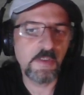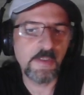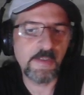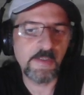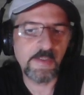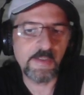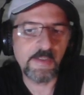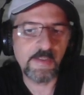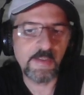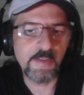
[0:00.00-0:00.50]

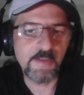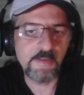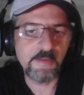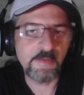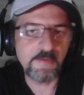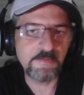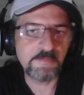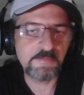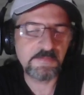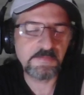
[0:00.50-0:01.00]

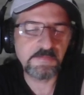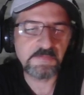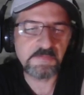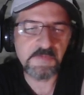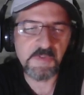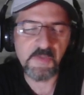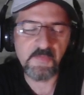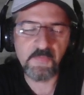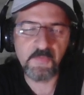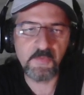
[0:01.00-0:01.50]

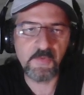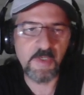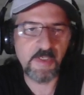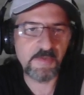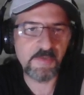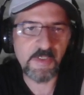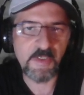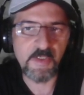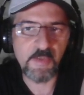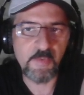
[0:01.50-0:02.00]
If you're not
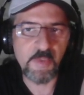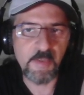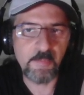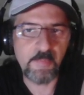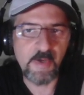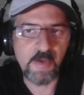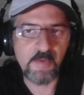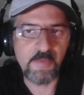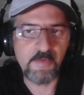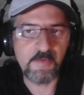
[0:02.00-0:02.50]
gonna be
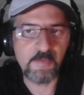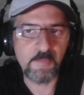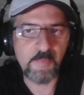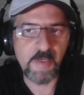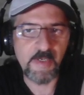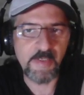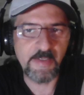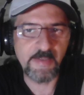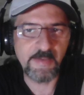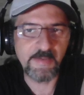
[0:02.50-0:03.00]
bothered
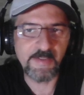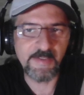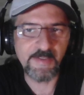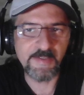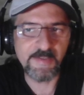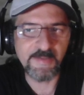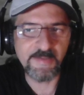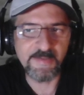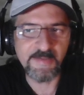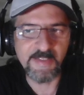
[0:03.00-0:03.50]
by
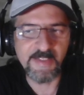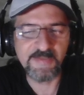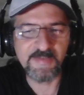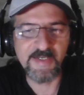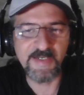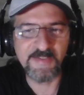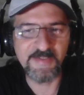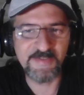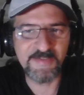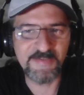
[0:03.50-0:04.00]
not
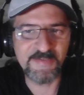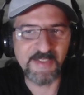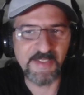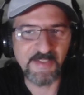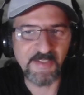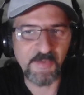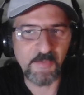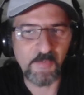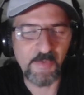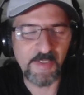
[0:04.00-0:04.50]

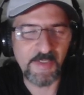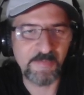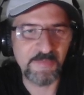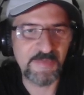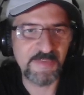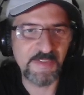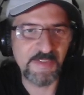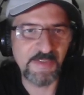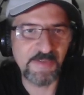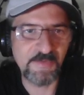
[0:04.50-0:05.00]
understanding what I'm
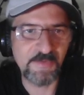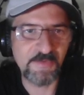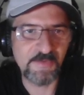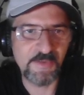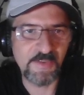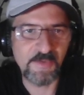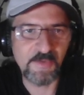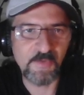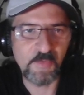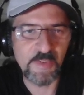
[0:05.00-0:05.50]
saying, you
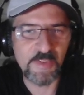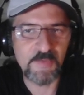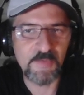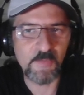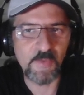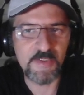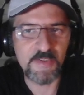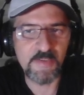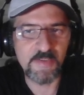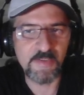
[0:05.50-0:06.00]
can always
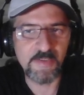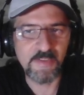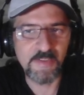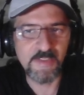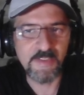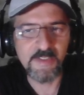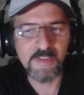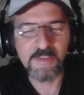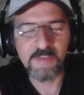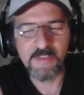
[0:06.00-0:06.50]
watch the
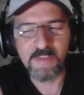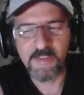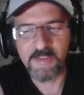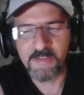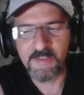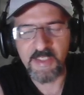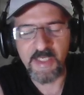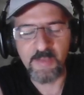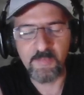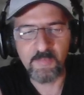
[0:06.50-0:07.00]

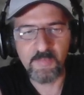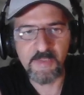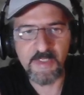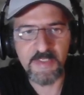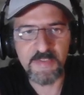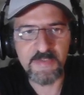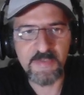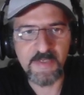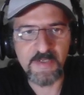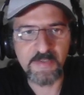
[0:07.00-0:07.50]

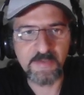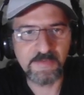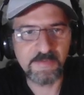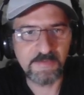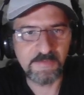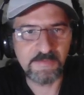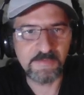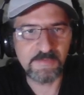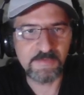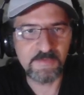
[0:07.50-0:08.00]
gameplays there.
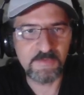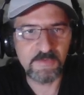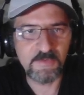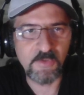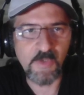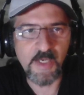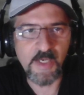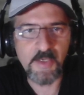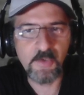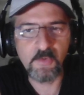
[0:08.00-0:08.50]
So
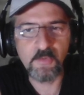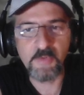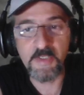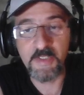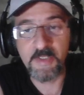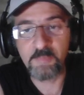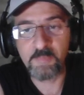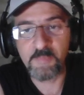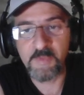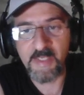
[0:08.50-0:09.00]
I
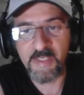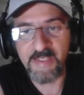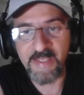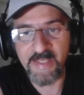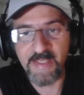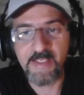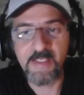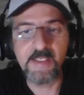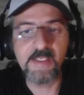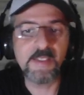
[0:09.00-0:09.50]
already played
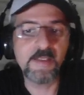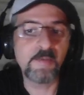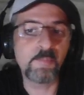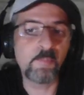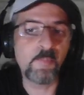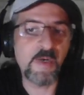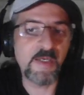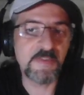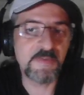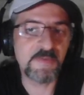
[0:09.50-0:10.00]
a
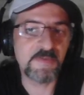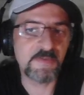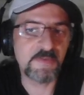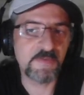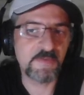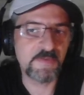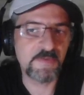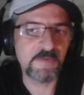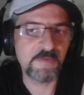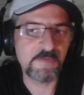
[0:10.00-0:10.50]

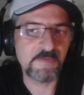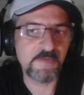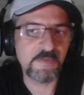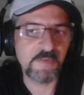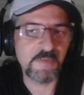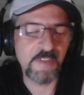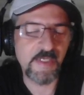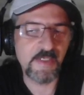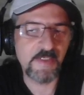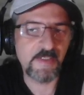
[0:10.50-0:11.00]
monsters
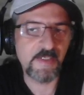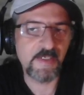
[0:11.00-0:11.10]
deck